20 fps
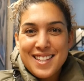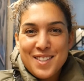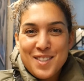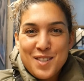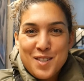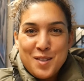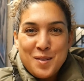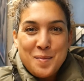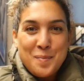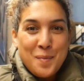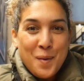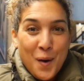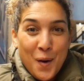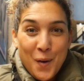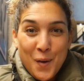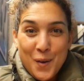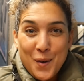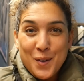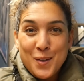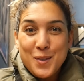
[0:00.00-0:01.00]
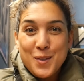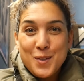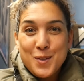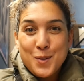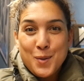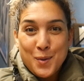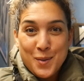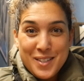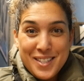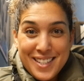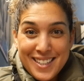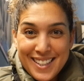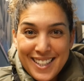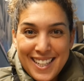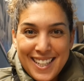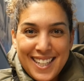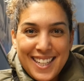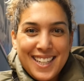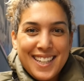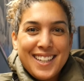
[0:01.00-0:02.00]
the small
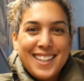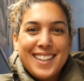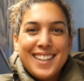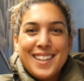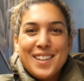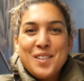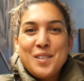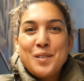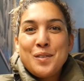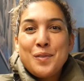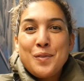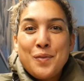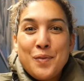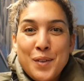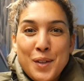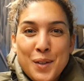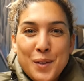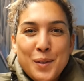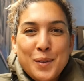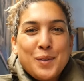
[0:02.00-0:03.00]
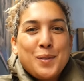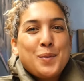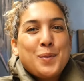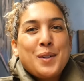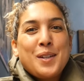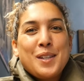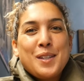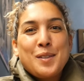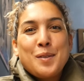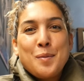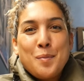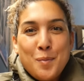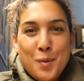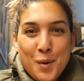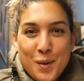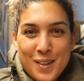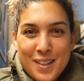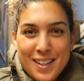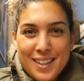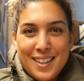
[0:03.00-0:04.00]
tortellini filled with
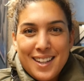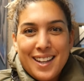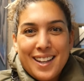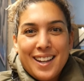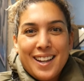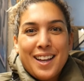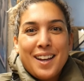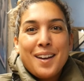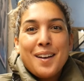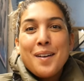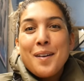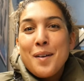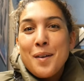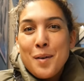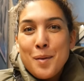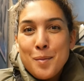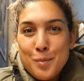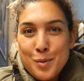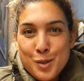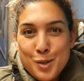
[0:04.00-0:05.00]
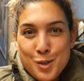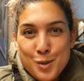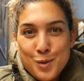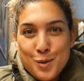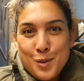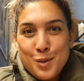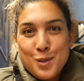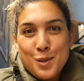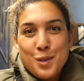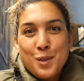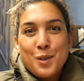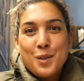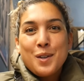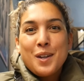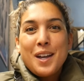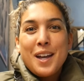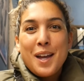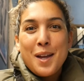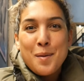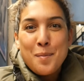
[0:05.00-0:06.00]
mortadella,
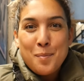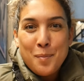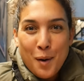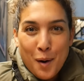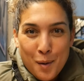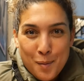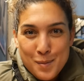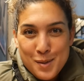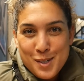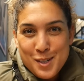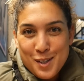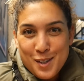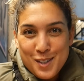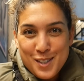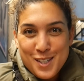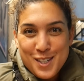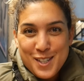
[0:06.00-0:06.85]
prosciutto, and Parmesan